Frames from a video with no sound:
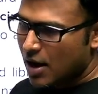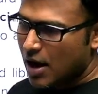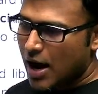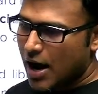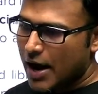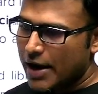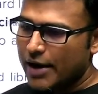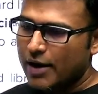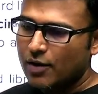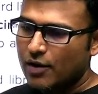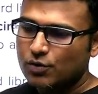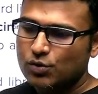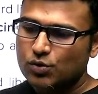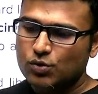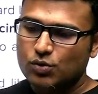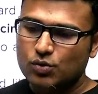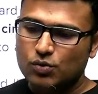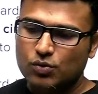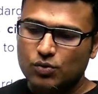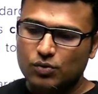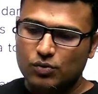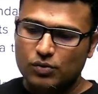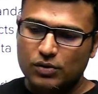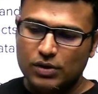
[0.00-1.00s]
I have
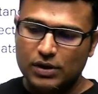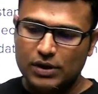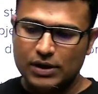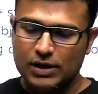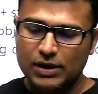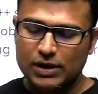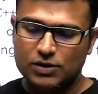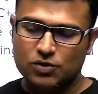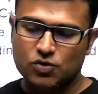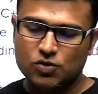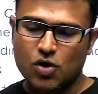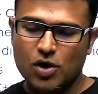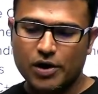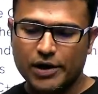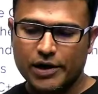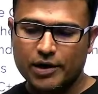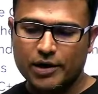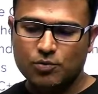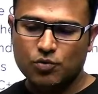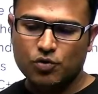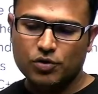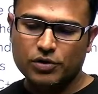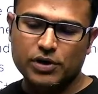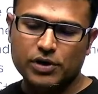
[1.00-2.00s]
to talk
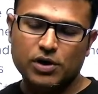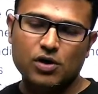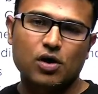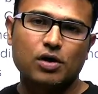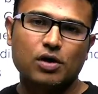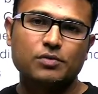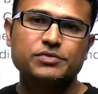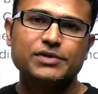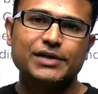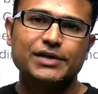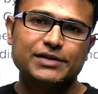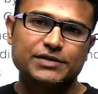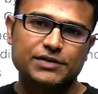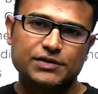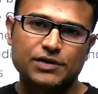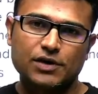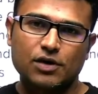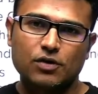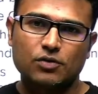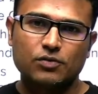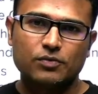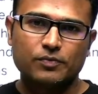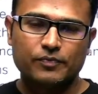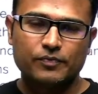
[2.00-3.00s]
about the objects
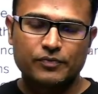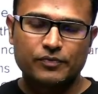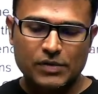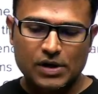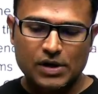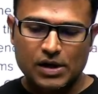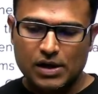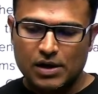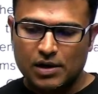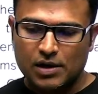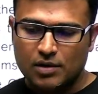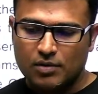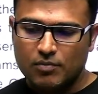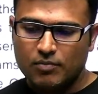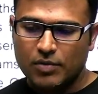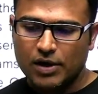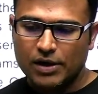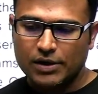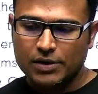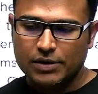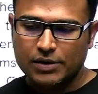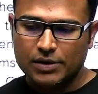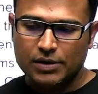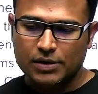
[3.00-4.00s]
now,
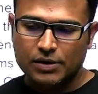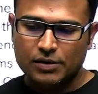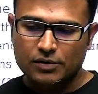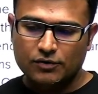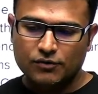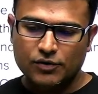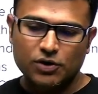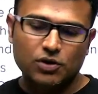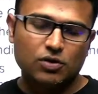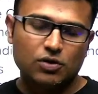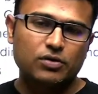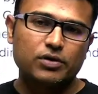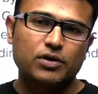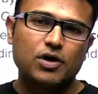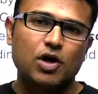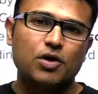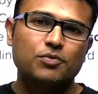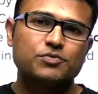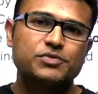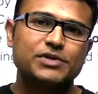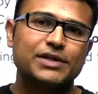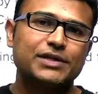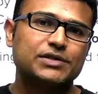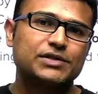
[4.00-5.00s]
but without
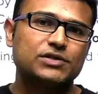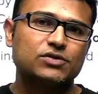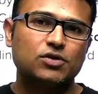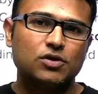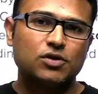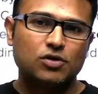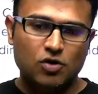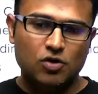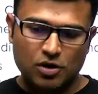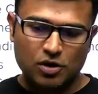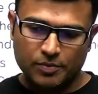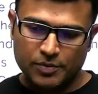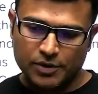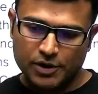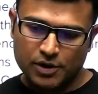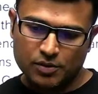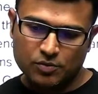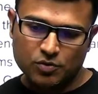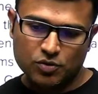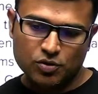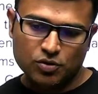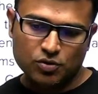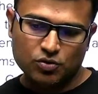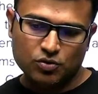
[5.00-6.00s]
objects you will not be
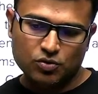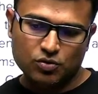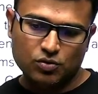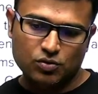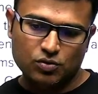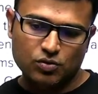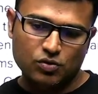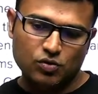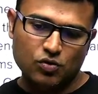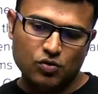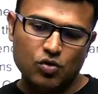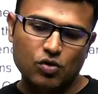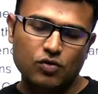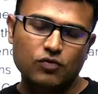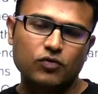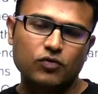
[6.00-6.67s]
able to go